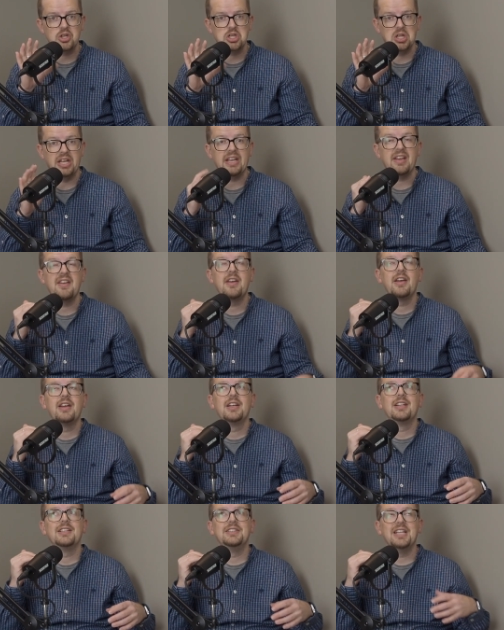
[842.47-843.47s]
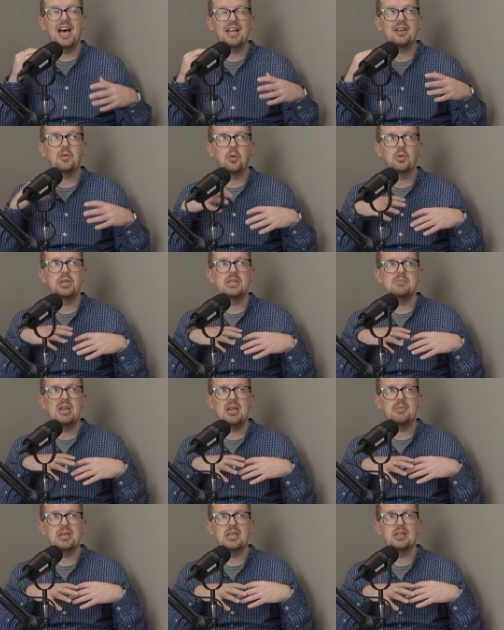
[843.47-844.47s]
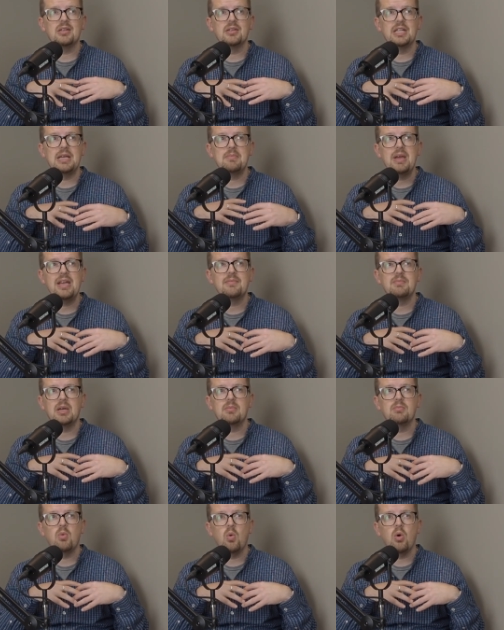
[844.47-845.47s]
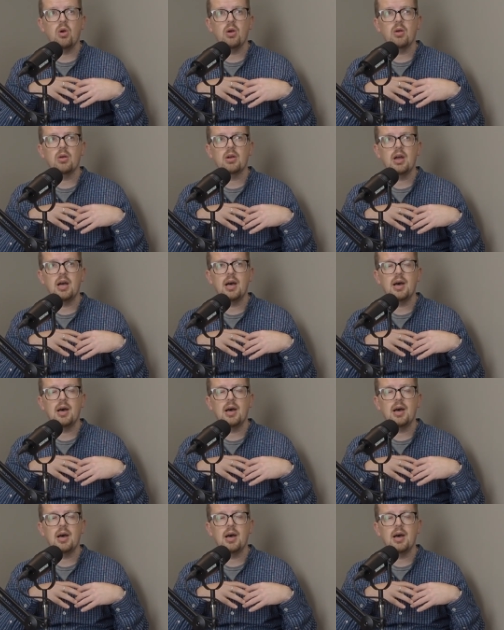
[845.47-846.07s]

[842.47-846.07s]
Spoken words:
Like, not only maybe they may have been more